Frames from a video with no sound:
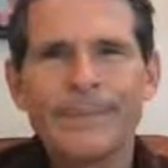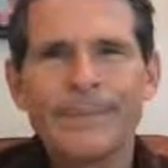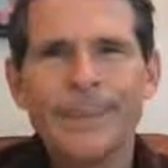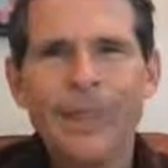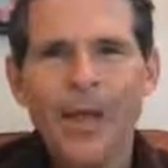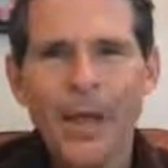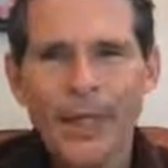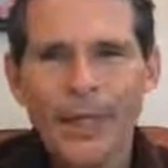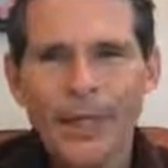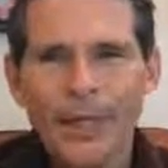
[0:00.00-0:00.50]

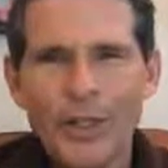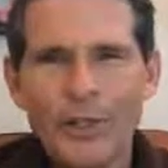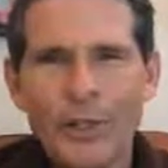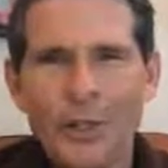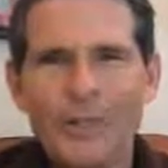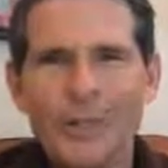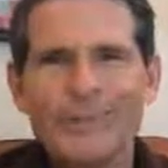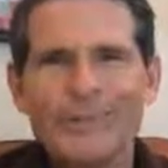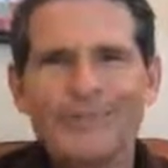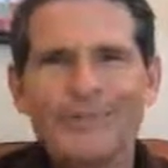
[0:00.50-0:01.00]
not
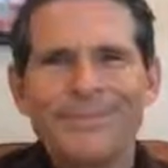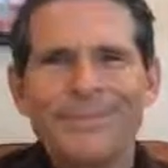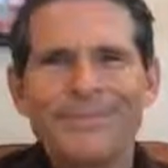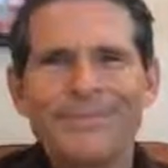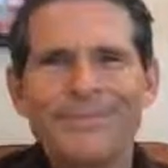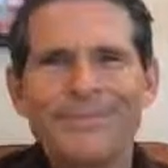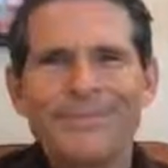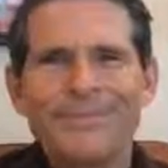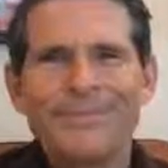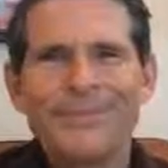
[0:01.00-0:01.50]
human,
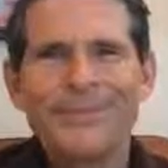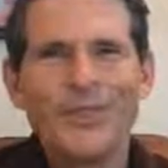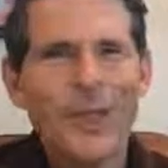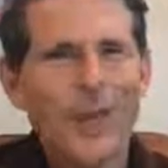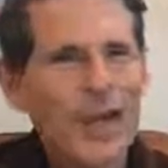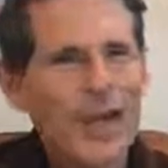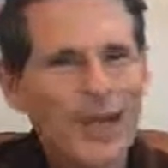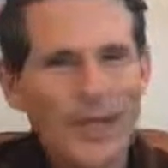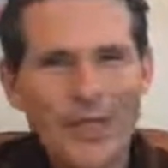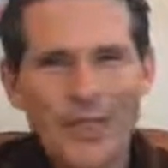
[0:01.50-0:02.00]

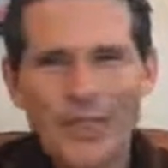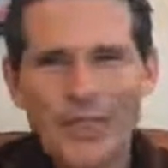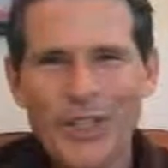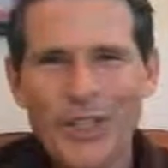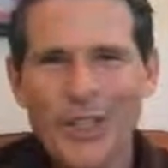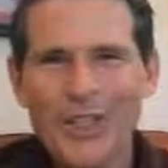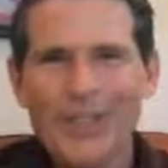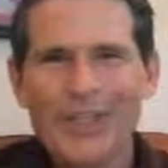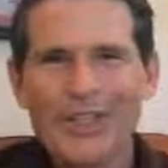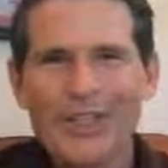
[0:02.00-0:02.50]
not
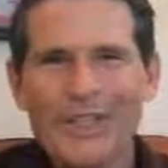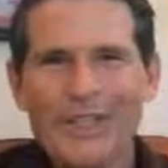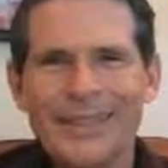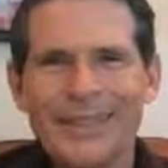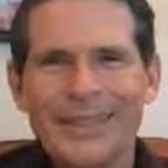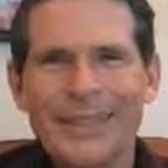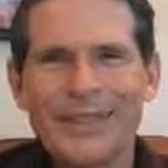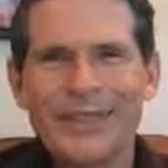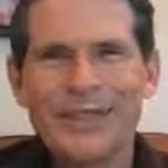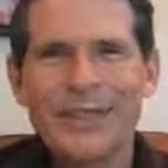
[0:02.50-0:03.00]
angelic.
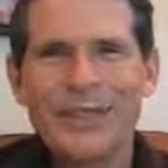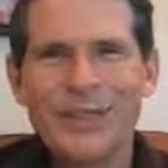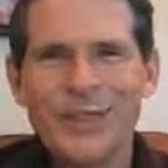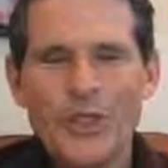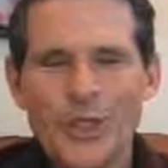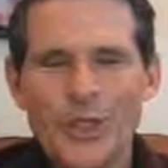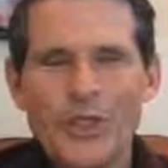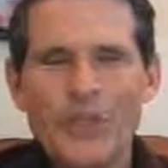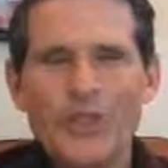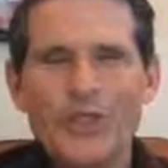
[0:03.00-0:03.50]

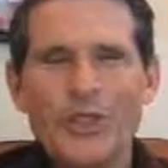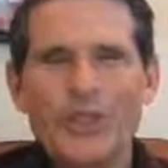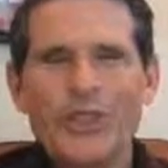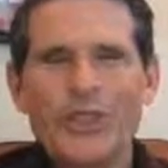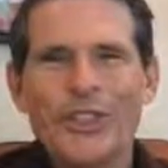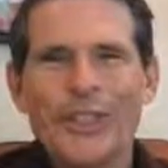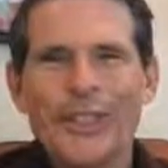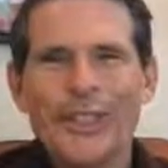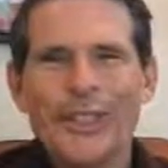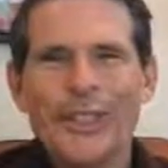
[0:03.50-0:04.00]

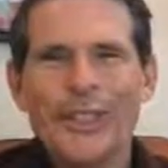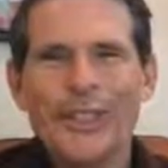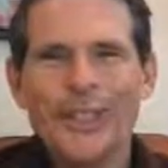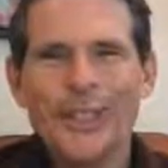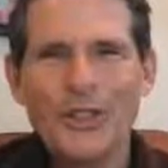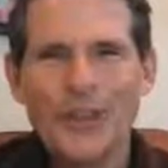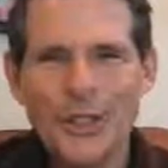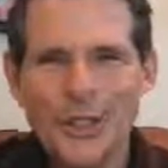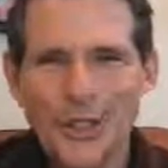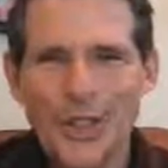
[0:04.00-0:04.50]
Jesus
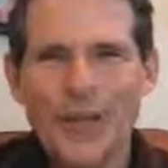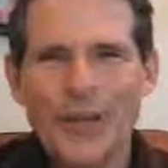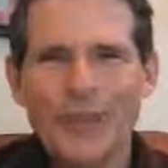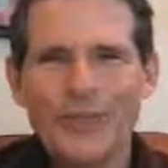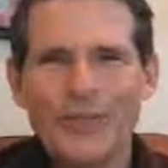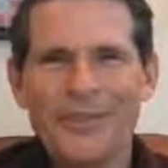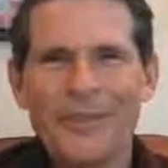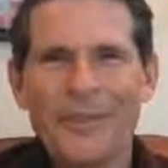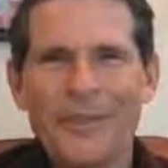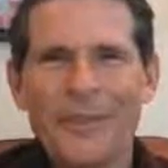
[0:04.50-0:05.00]
is
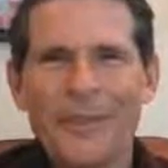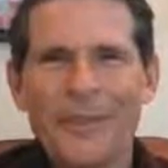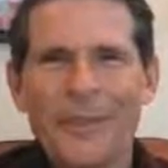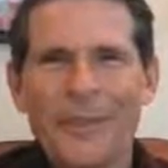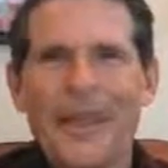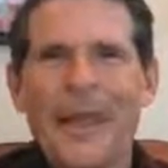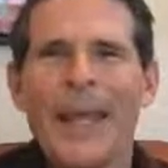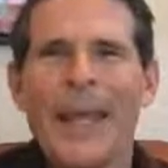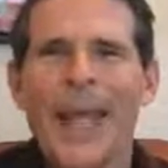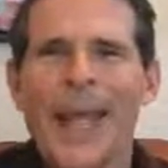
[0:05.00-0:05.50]
enough.
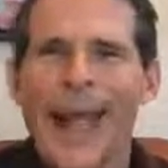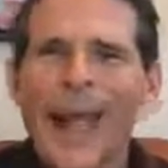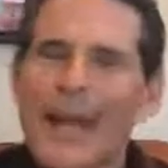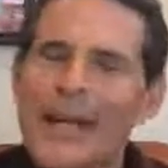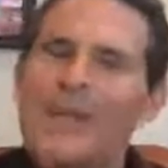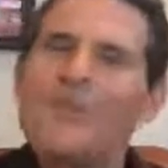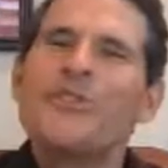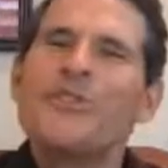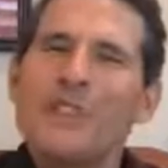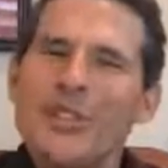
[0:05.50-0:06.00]

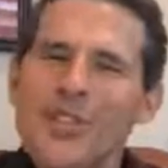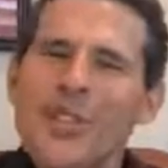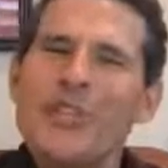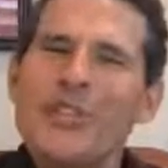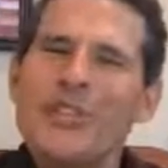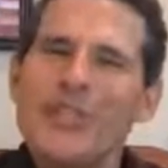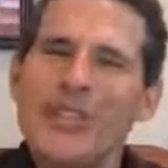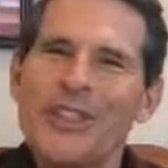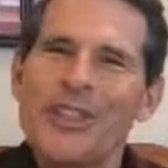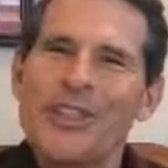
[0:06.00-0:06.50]
And if
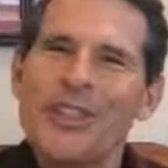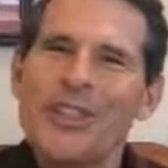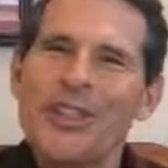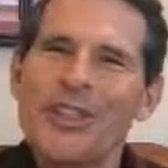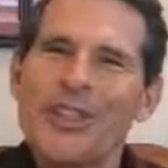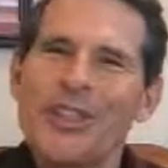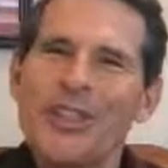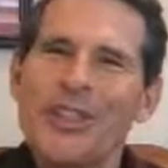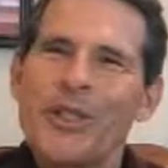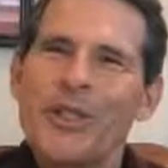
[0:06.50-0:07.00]
Jesus
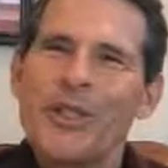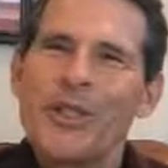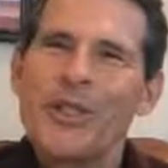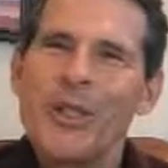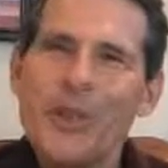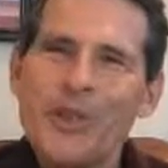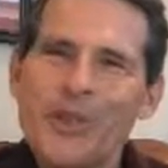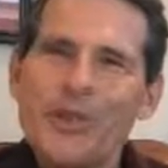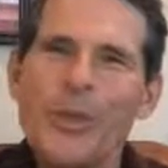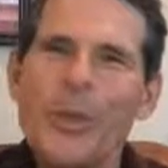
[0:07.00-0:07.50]

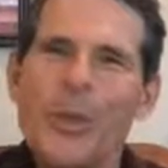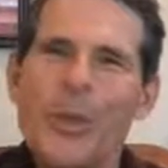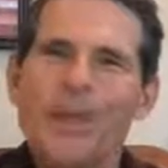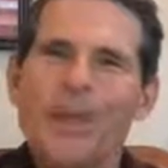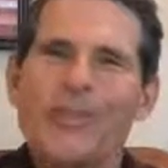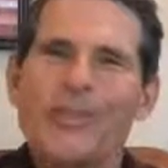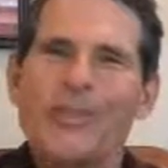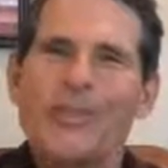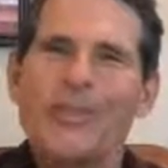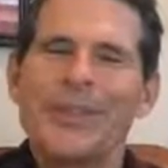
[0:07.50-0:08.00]
goes with
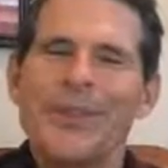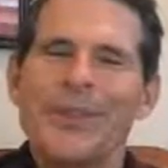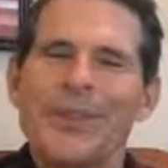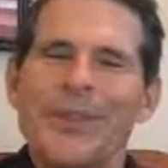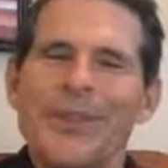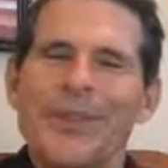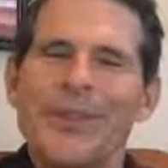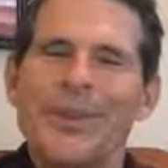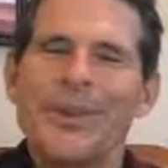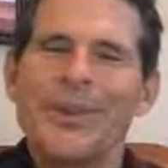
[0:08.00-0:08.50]
us,
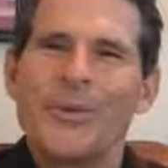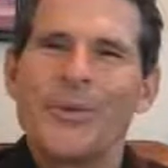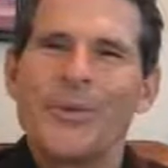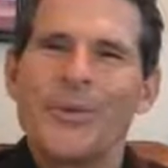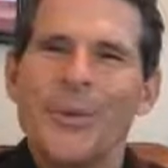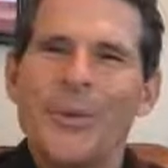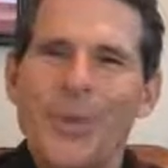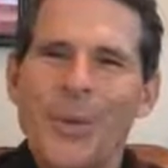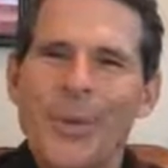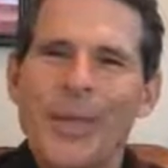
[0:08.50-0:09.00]

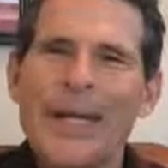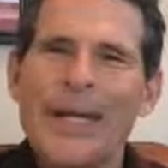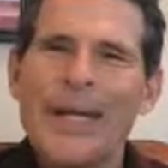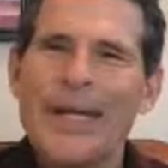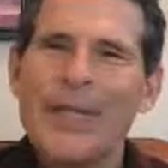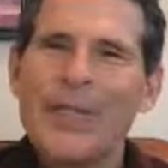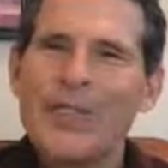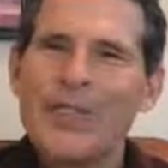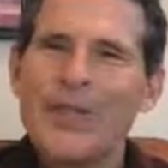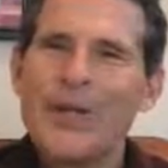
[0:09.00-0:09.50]

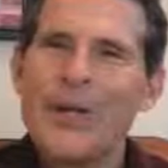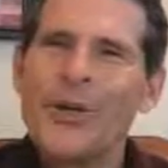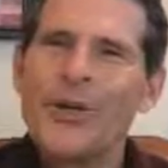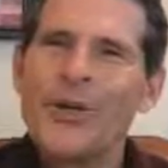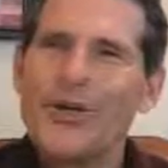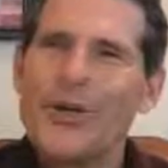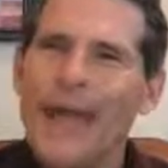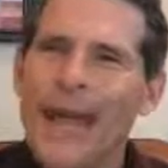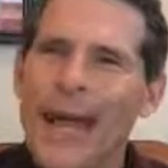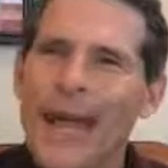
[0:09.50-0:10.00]
we
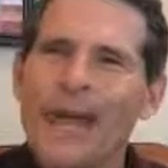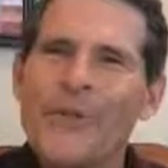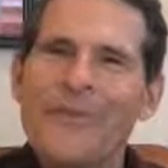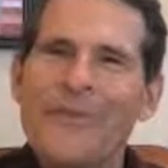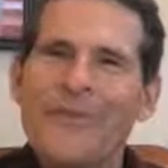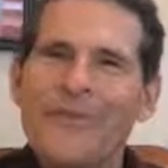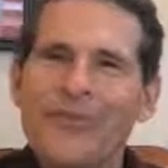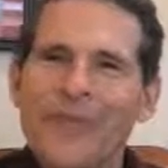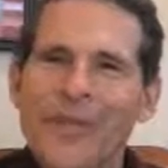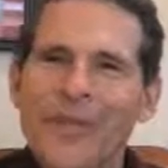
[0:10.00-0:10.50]
don't
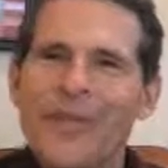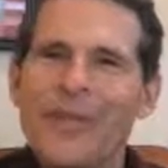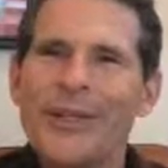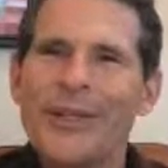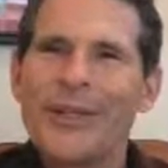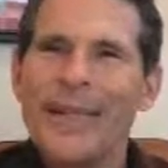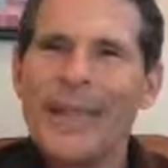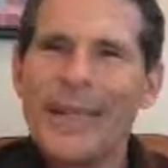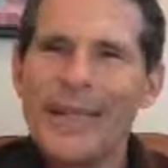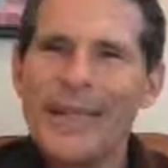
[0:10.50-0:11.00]
have to
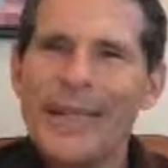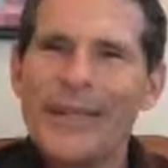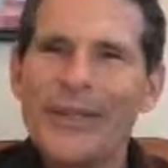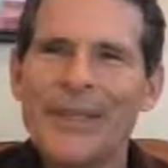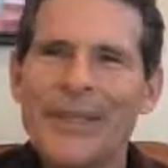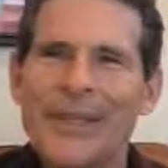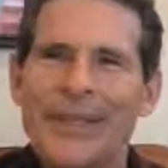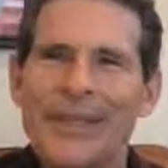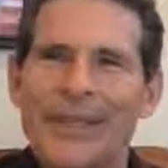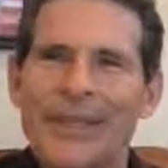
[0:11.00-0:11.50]
fear
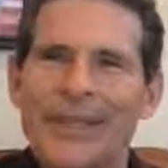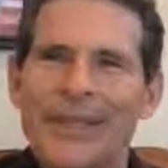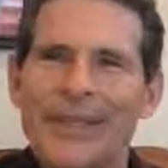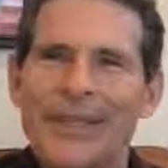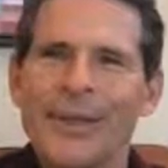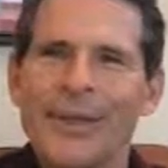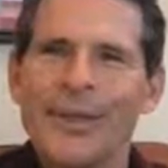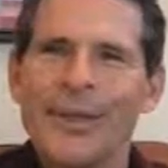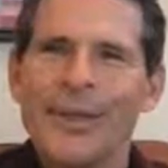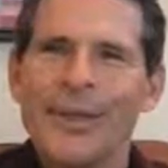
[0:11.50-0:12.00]
anything.
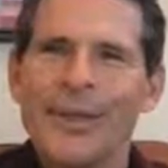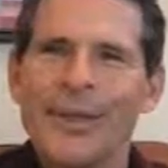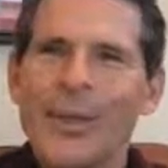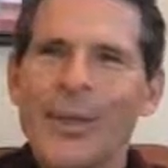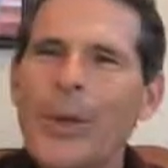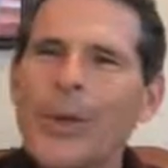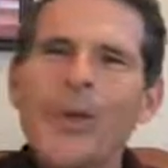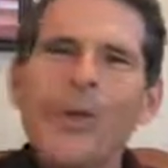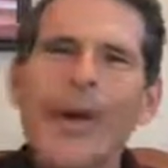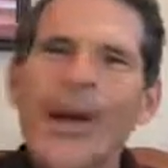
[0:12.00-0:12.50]

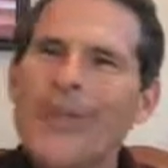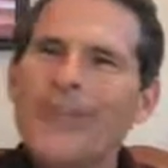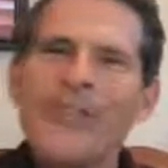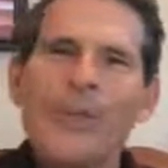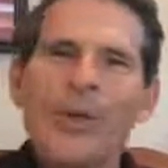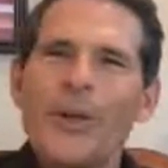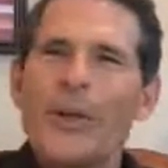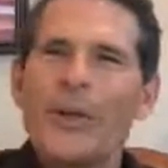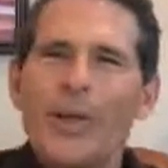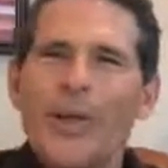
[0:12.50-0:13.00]
We don't have to
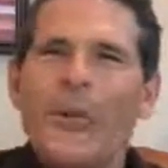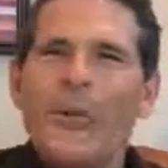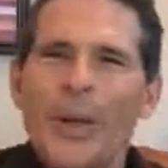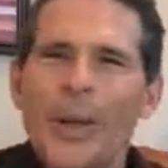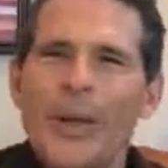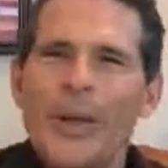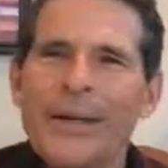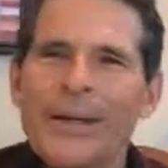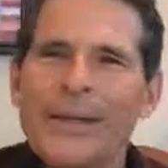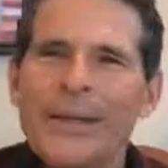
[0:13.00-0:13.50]
go
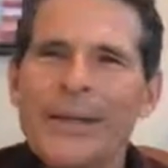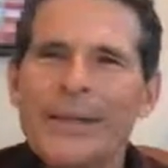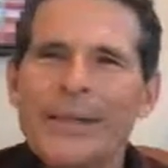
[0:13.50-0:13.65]
anywhere